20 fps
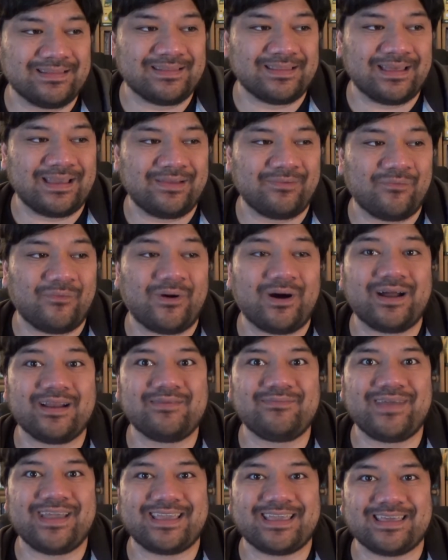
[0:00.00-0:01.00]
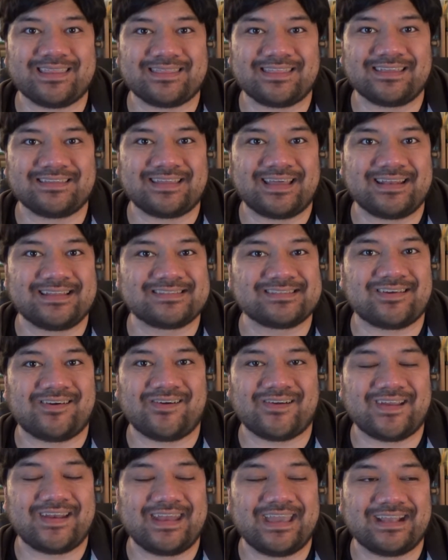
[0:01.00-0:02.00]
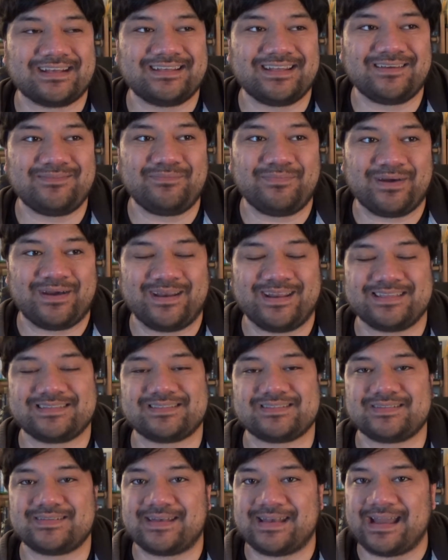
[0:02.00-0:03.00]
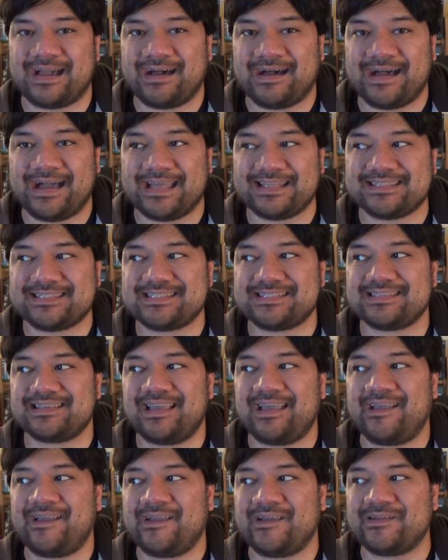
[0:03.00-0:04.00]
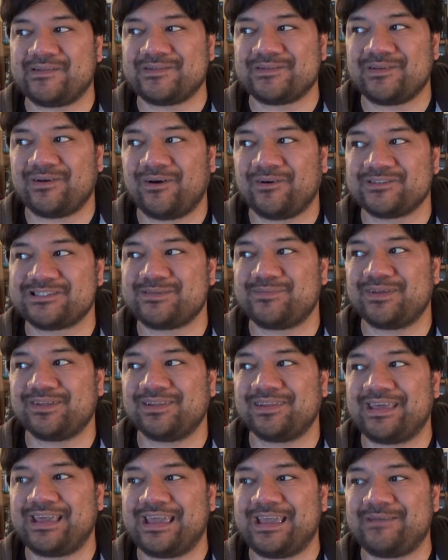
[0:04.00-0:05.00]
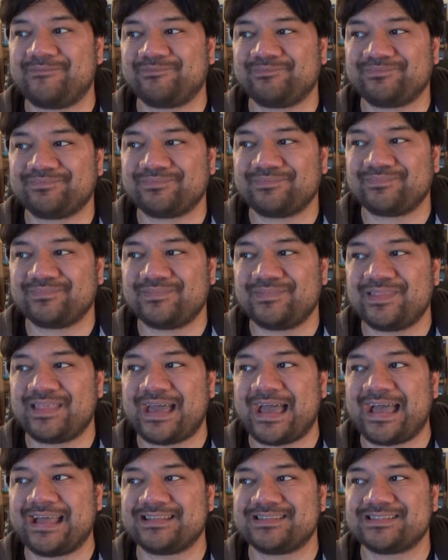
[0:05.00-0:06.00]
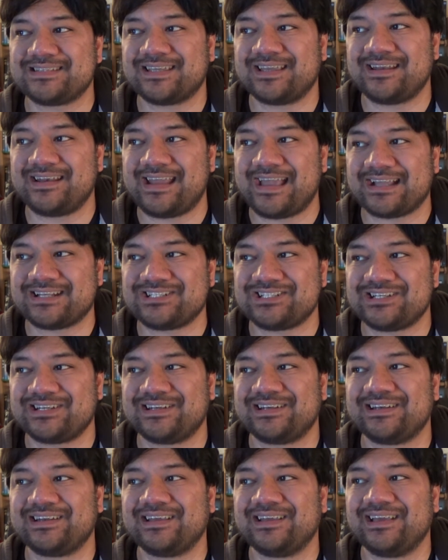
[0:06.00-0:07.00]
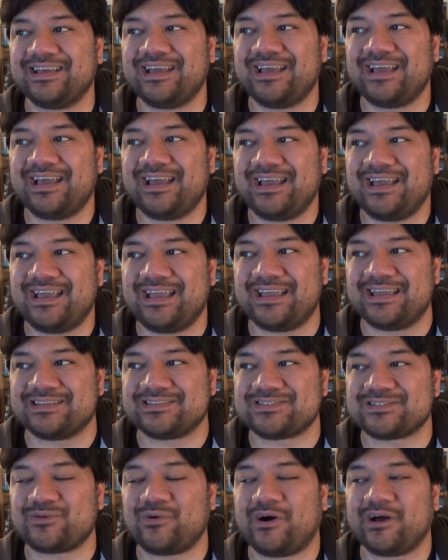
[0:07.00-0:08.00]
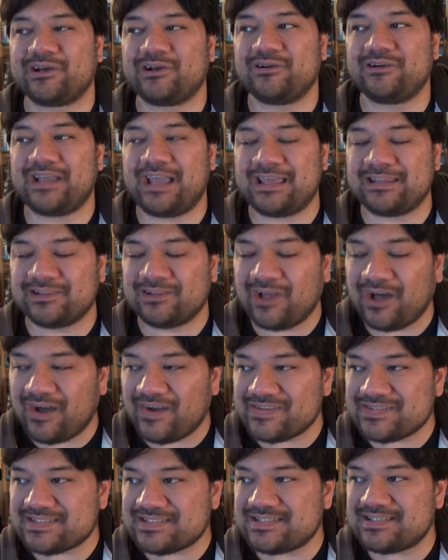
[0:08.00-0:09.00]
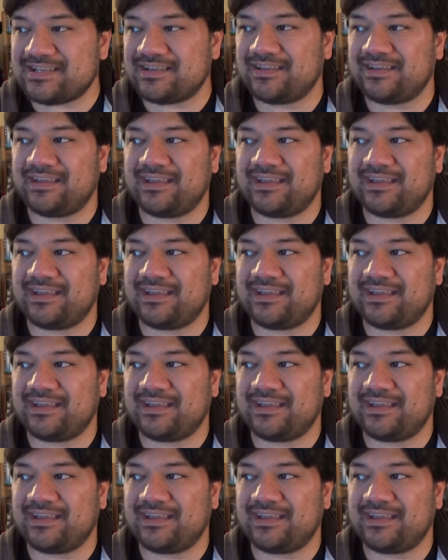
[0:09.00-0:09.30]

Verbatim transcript: They want to make you think that it's all connected, but it's not, and ultimately that connection is squandered and lost.